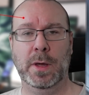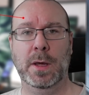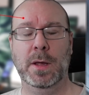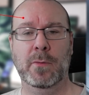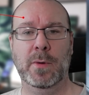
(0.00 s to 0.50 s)

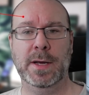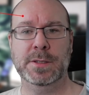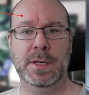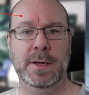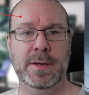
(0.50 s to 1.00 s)
It will
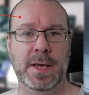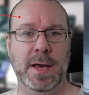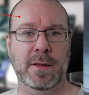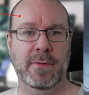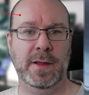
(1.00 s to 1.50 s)
actually
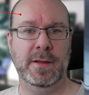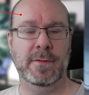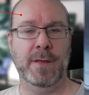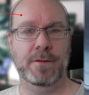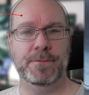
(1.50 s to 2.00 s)
deactivate
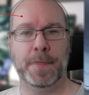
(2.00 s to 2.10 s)
itself.